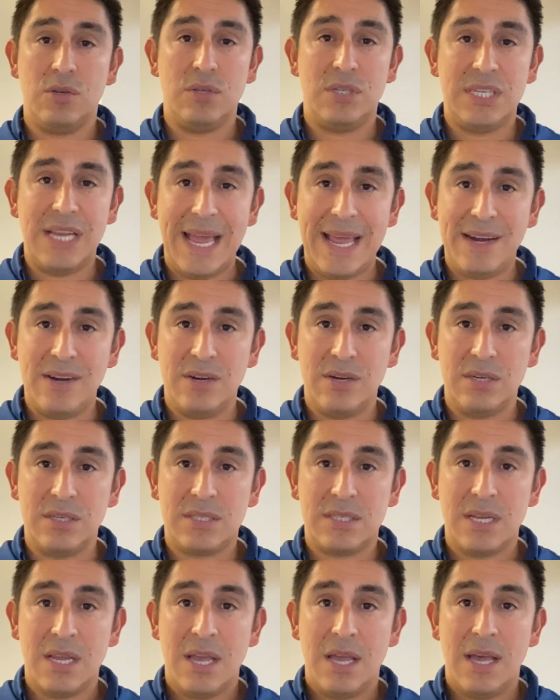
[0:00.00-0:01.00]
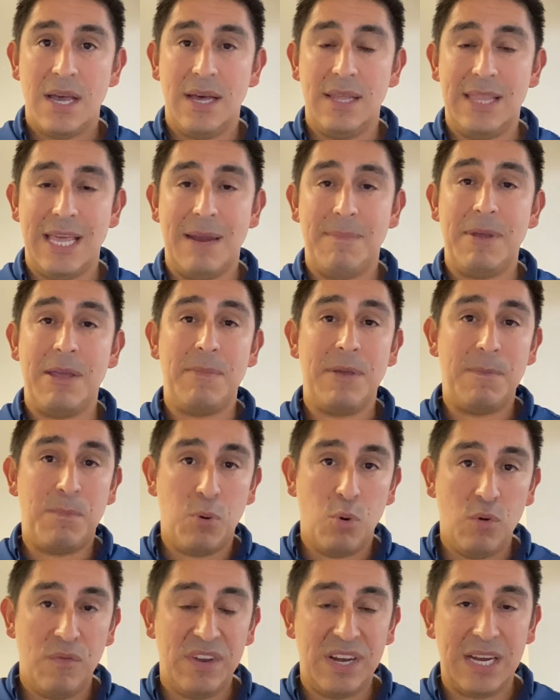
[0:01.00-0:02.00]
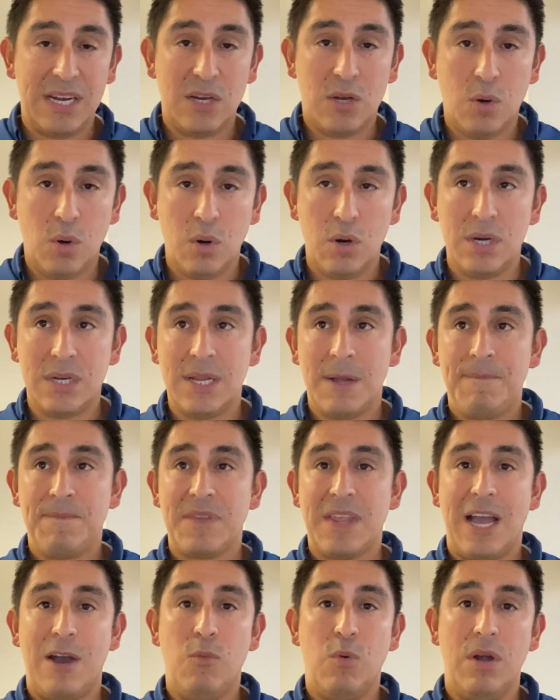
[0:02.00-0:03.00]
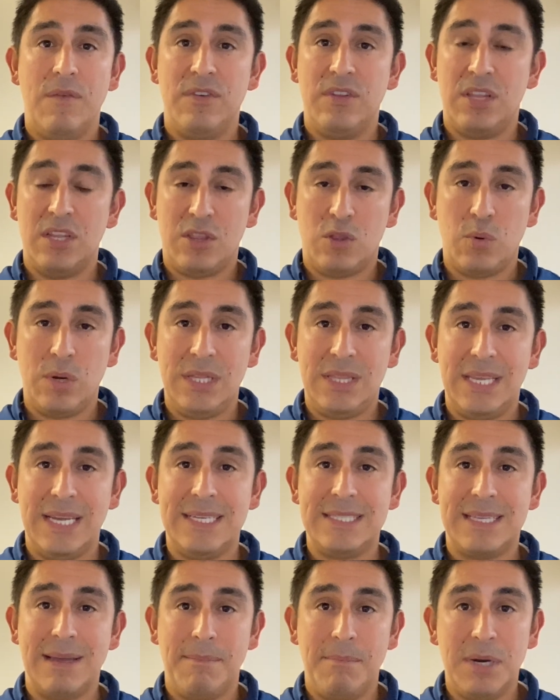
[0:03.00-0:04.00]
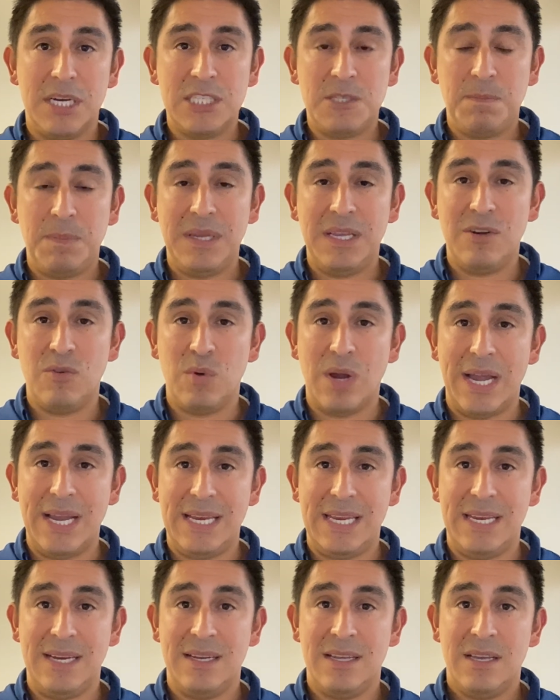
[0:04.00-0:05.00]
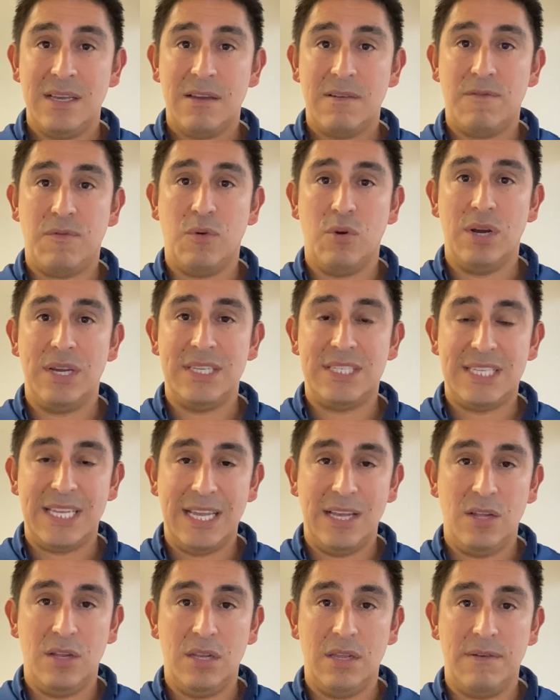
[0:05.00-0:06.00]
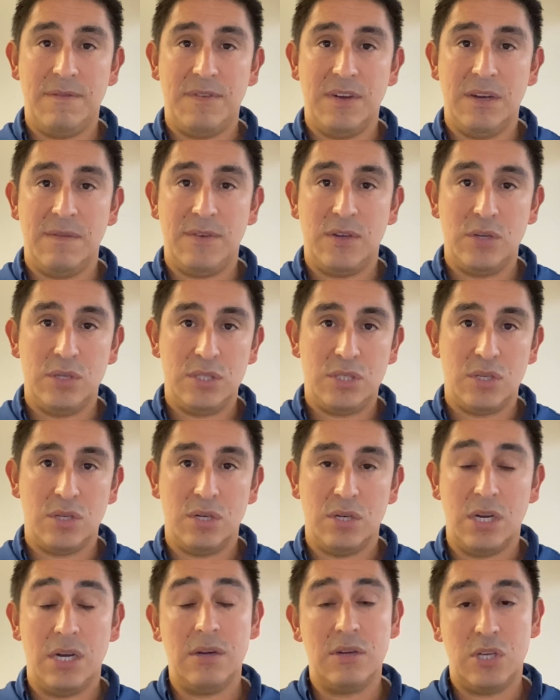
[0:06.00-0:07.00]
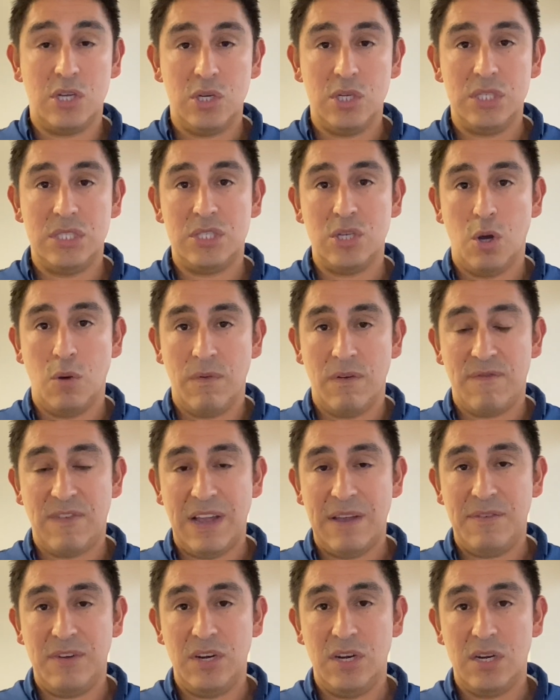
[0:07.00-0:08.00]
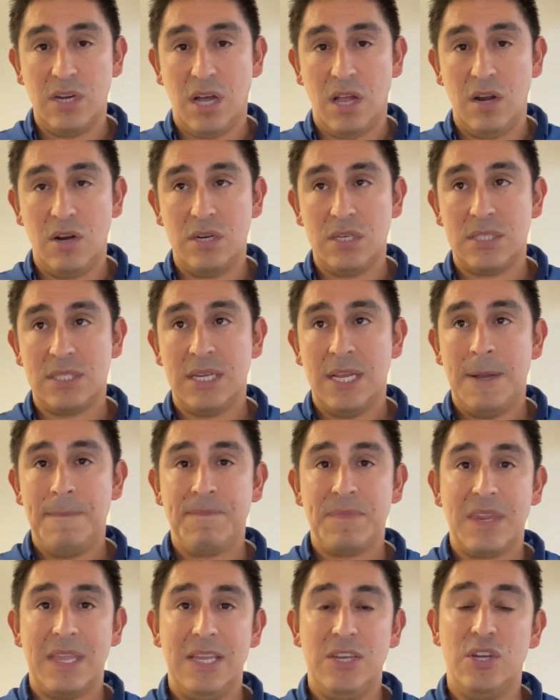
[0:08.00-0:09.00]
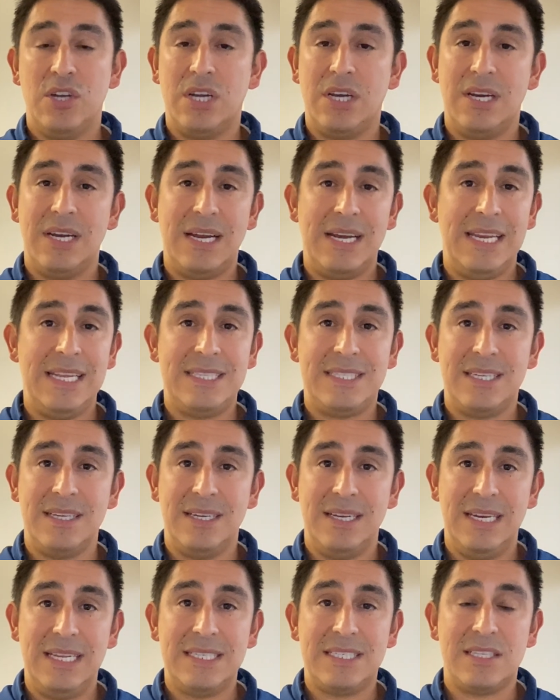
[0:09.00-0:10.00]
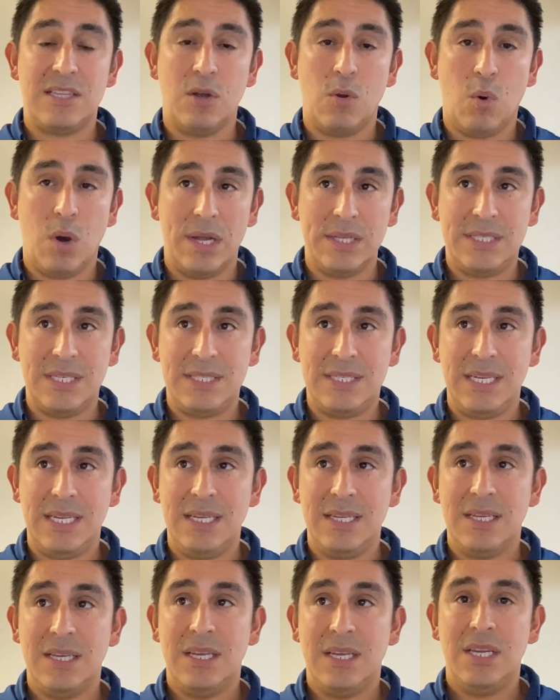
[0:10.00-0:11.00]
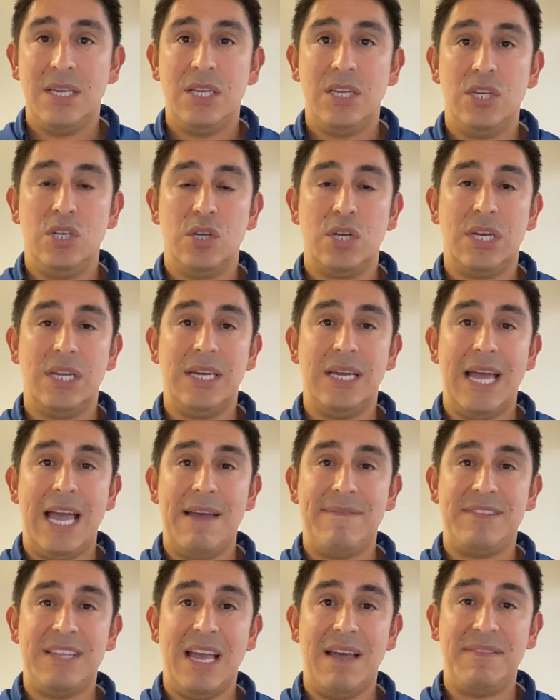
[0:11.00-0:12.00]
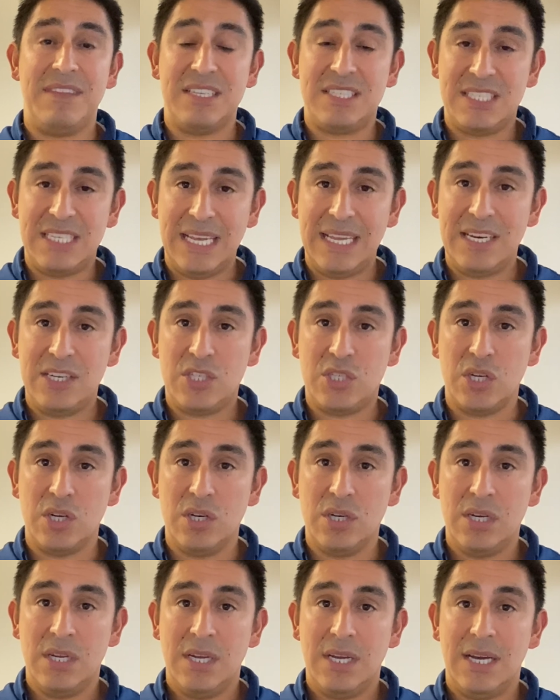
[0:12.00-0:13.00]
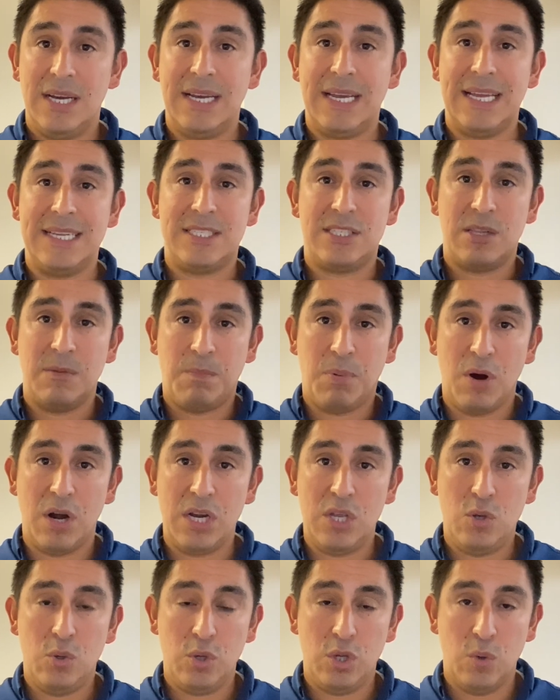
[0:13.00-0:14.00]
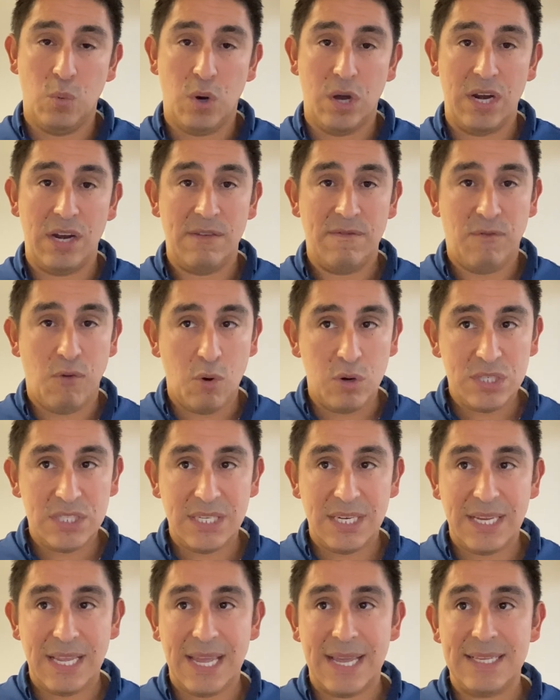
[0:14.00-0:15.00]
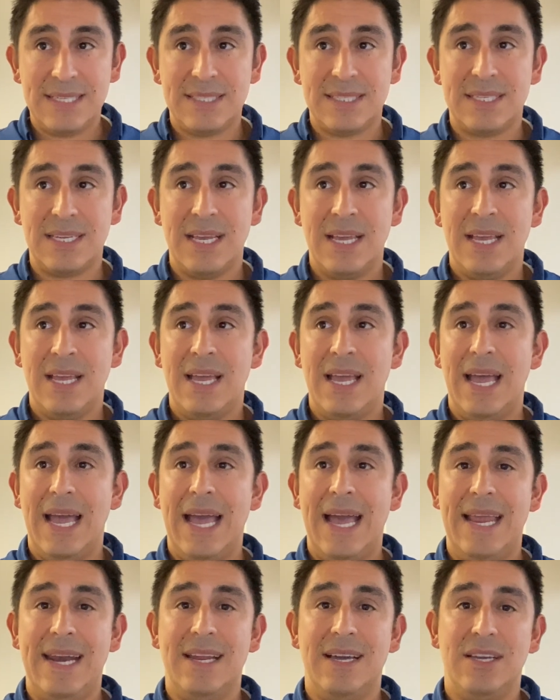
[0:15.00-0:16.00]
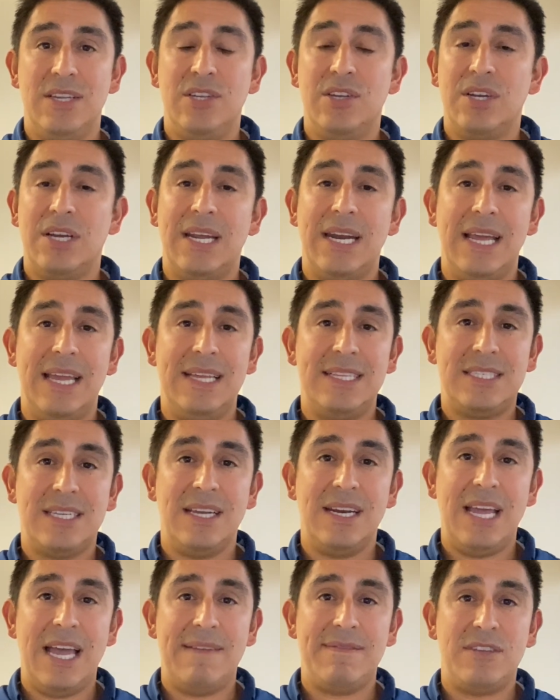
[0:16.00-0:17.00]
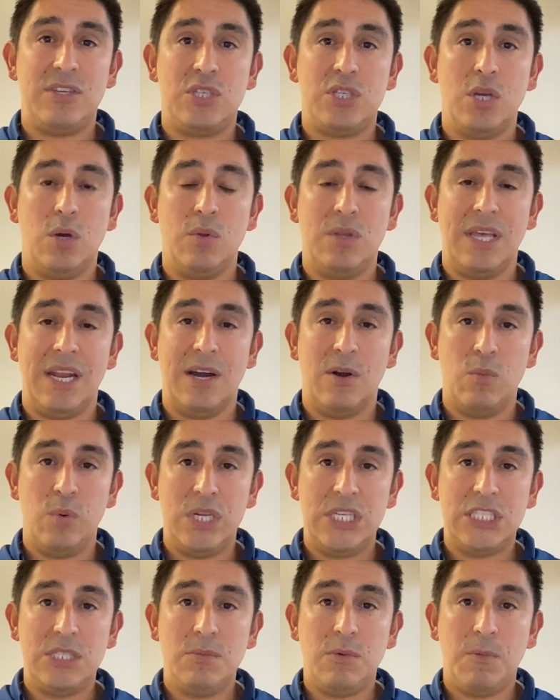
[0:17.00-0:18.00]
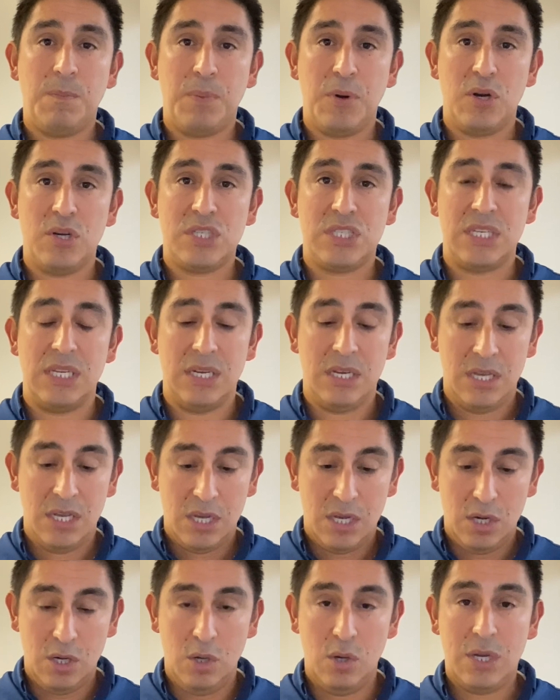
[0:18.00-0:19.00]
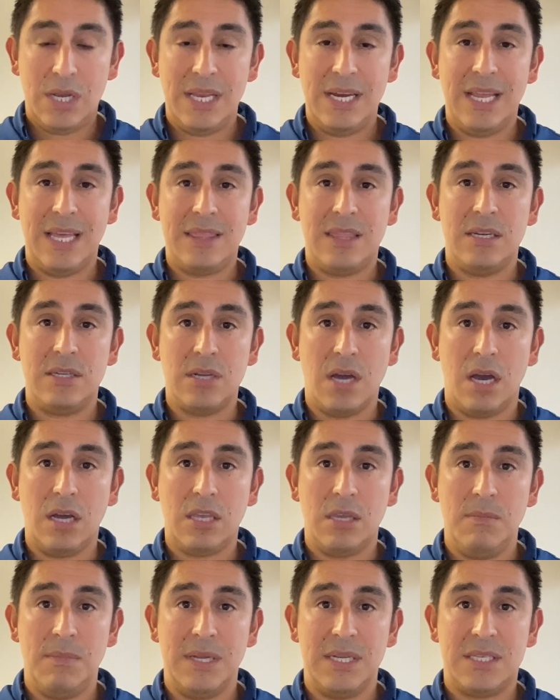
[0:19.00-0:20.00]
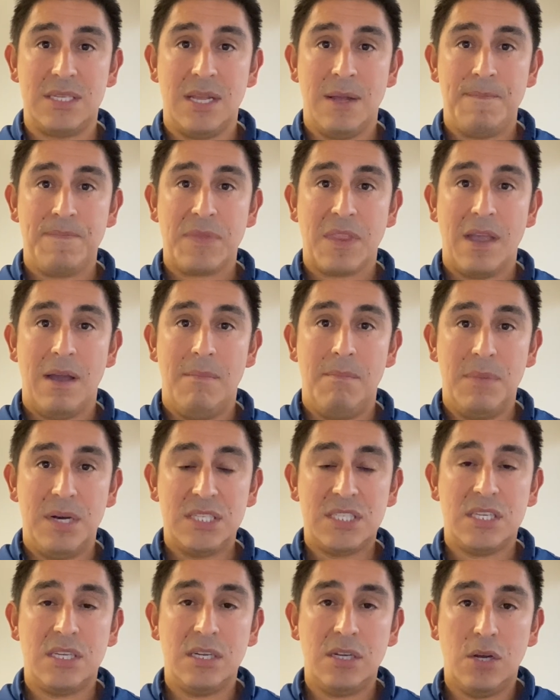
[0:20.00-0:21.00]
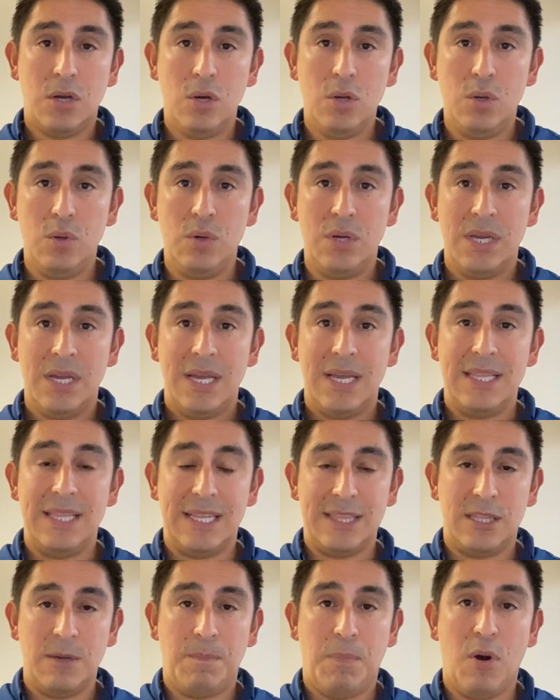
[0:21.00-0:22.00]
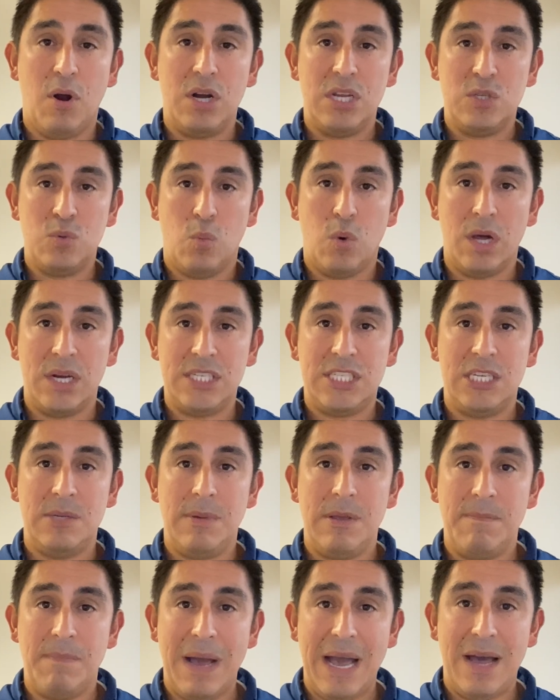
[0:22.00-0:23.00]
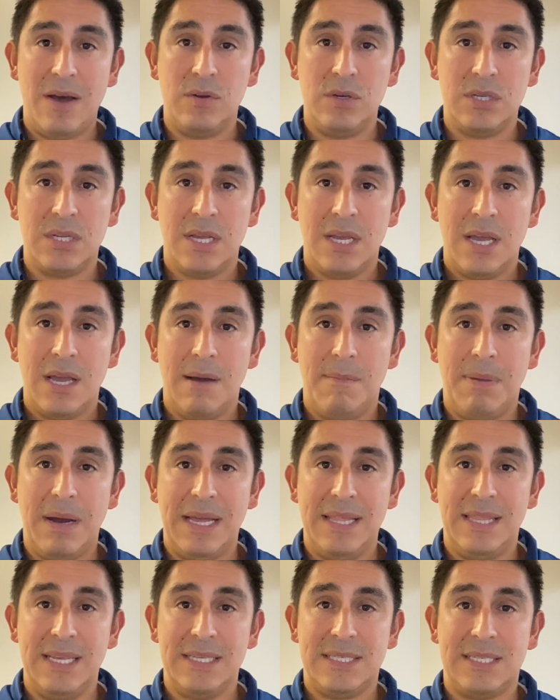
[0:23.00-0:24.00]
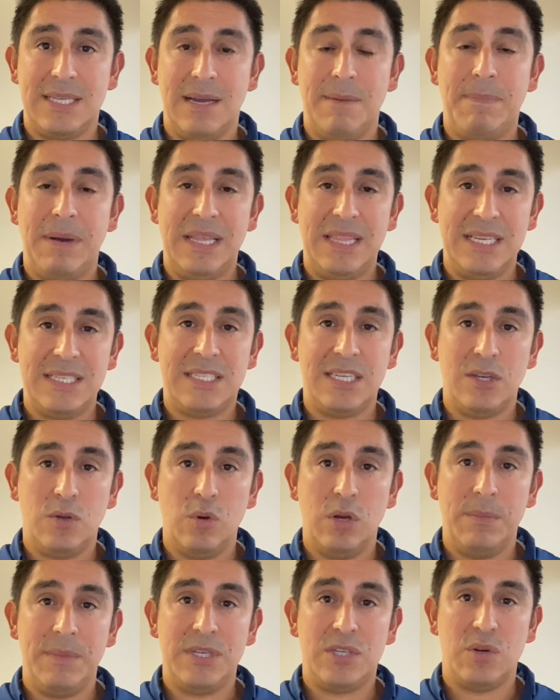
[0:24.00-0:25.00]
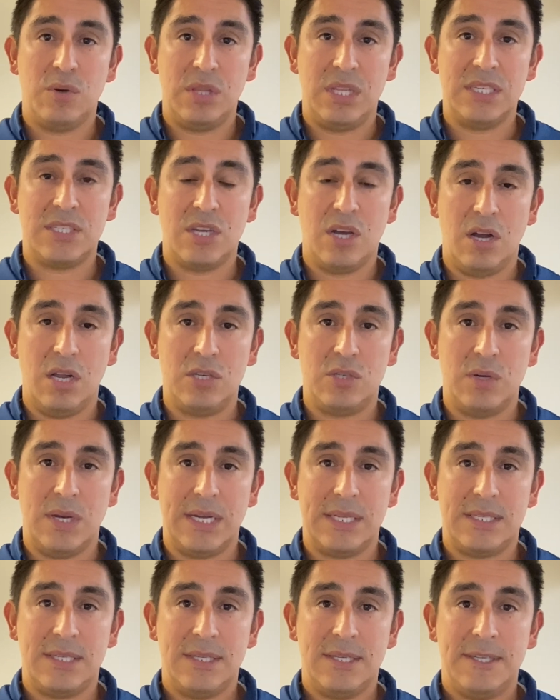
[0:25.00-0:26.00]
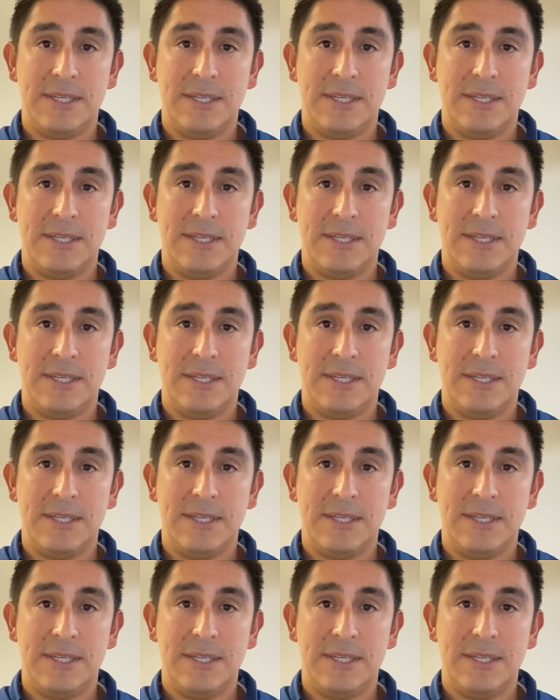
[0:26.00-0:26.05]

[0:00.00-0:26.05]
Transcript: standards that may be proven in court. However, the three things that must be in writing for a sale of goods or goods over $500, you're going to need to list the quantity. You're going to have the signature against the party who you want to enforce it against. And it's going to have to show that a reasonable person looking at the document must conclude that the parties wants to be bound by this agreement or this contract.